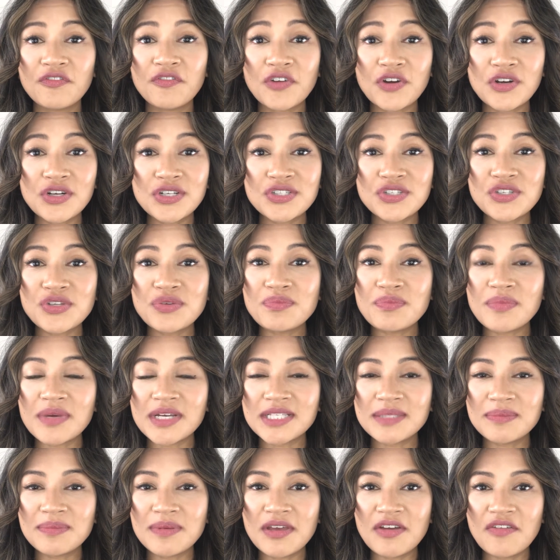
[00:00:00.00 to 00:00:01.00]
First, you
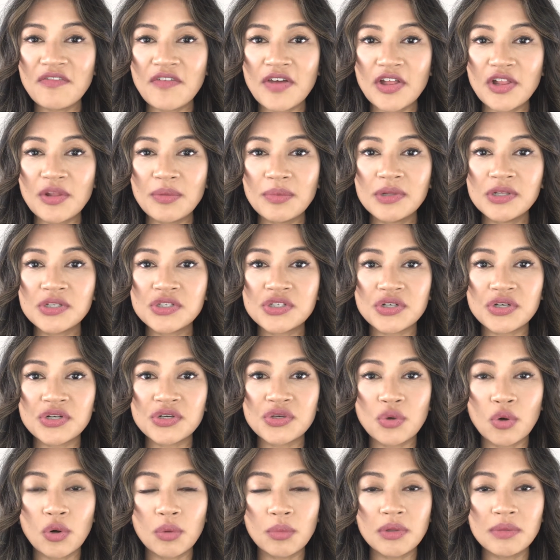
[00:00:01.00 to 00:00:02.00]
must be available during
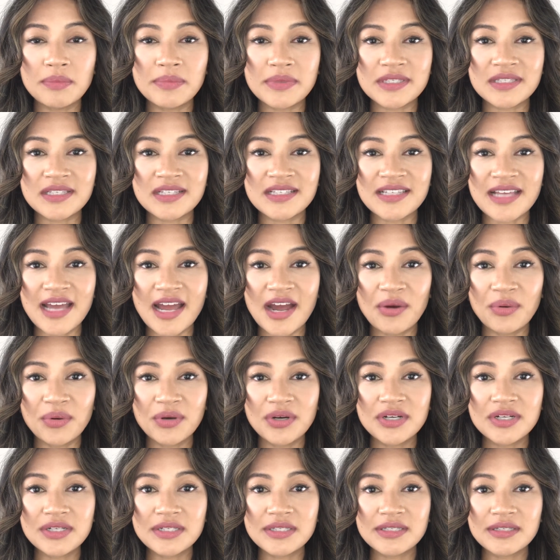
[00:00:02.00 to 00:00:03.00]
normal business
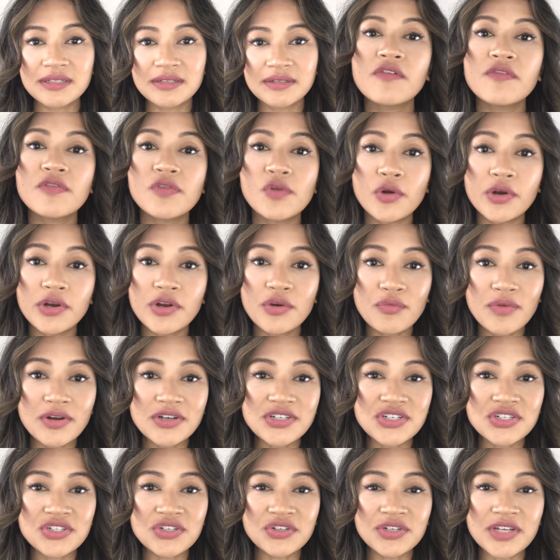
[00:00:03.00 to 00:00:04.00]
hours. Florida
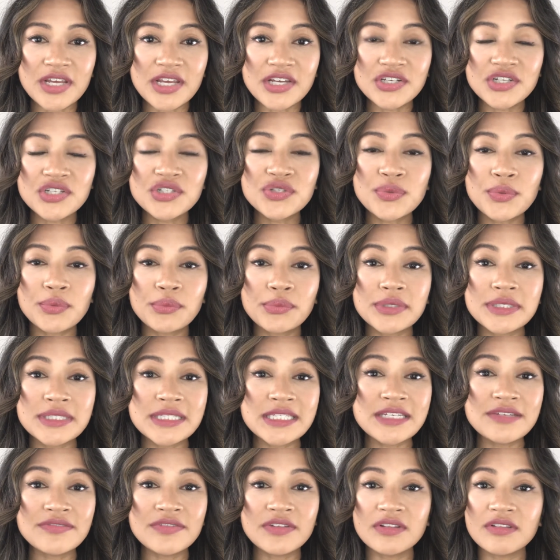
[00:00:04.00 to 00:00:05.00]
registered agents will
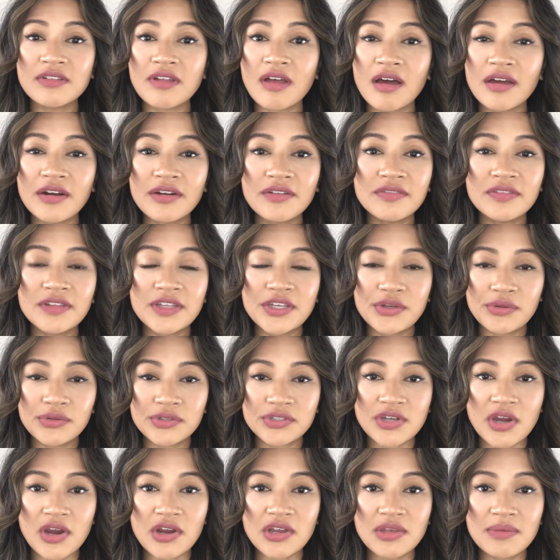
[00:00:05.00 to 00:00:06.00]
receive a lot of legal
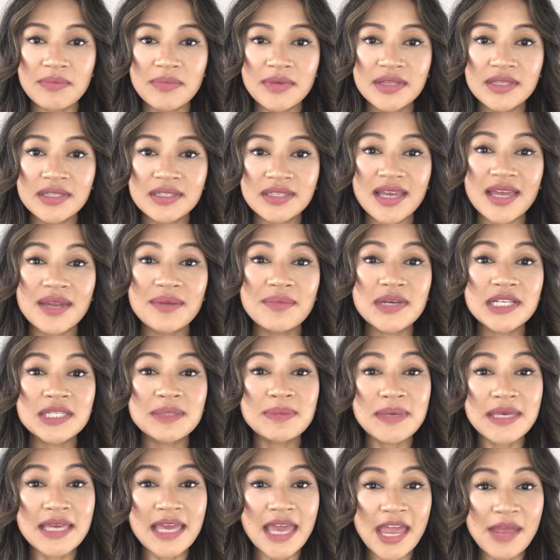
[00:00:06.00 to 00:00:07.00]
documents and must
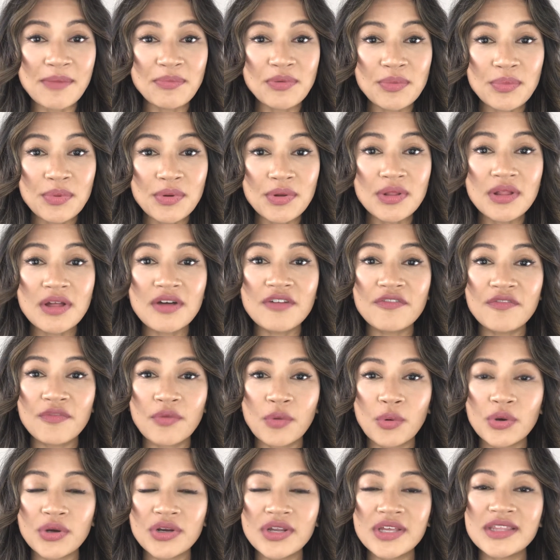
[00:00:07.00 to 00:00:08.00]
be capable of
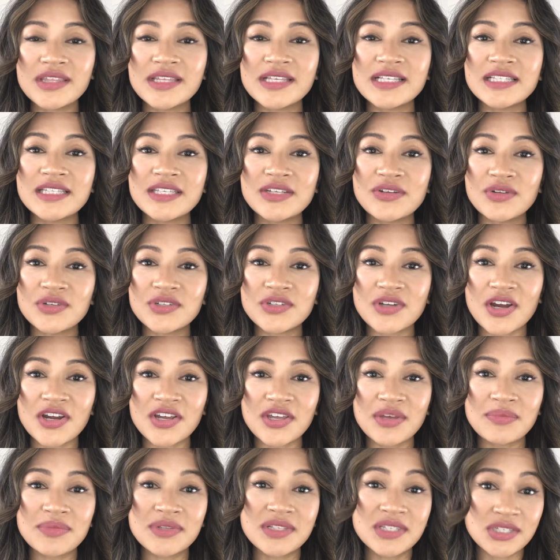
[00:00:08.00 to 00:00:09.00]
forwarding these legal
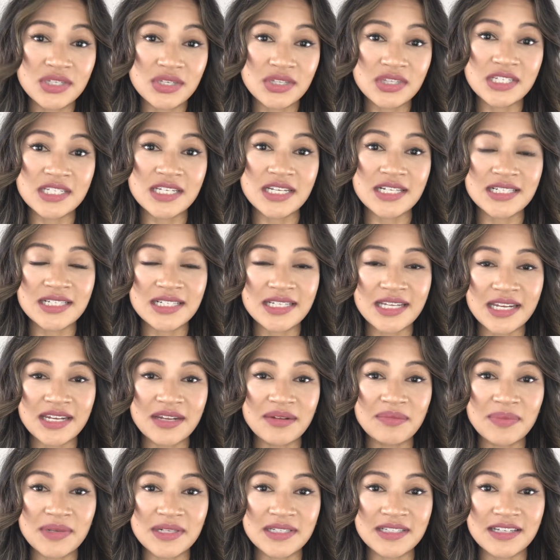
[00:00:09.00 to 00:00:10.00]
documents to the
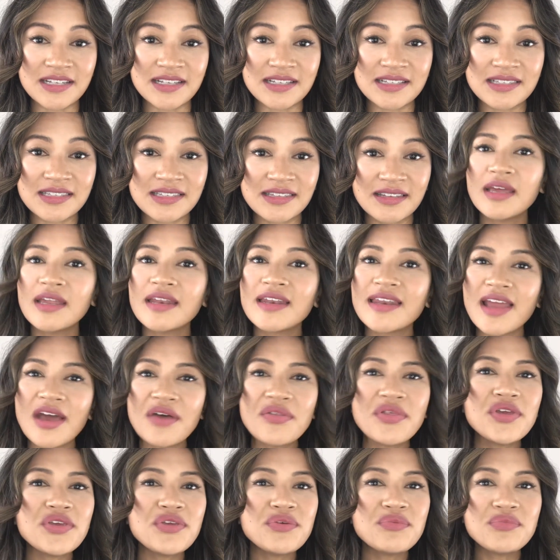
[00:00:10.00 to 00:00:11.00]
designated business. Now
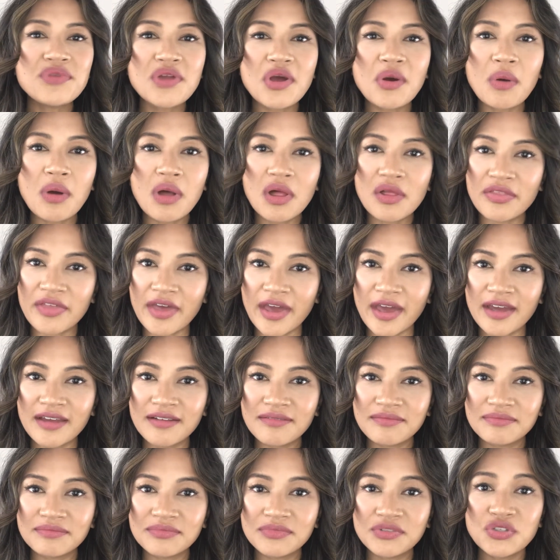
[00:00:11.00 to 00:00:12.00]
that you know all
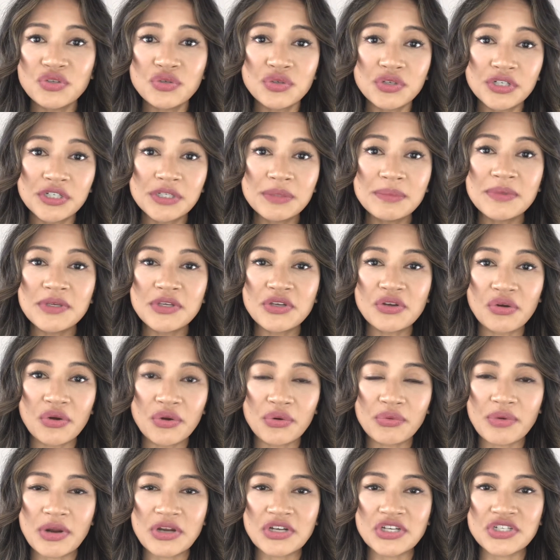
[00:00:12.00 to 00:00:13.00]
that, you could be your
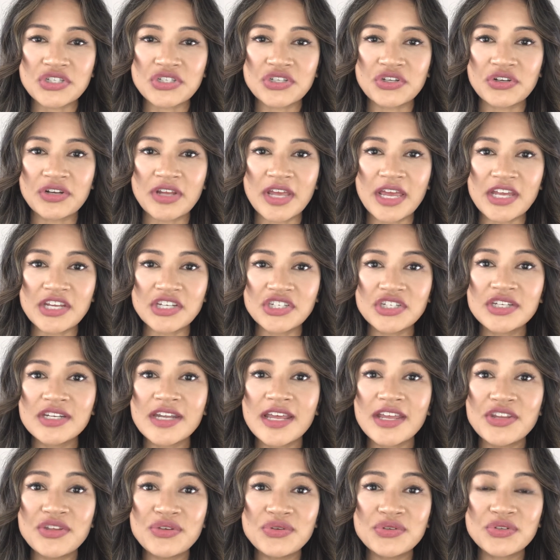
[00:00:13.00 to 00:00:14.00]
own registered agent
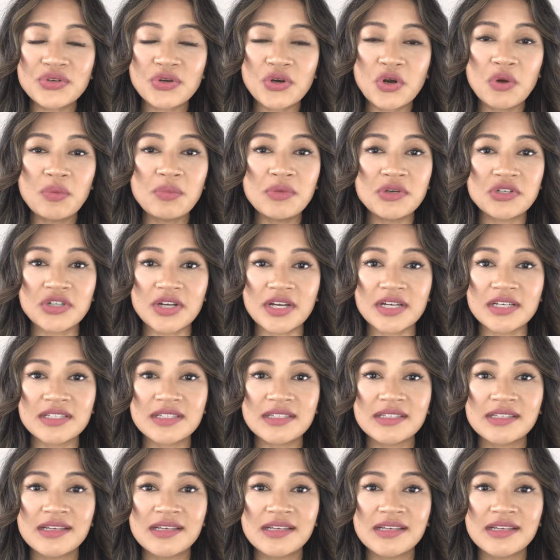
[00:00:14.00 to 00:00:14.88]
and use your home address.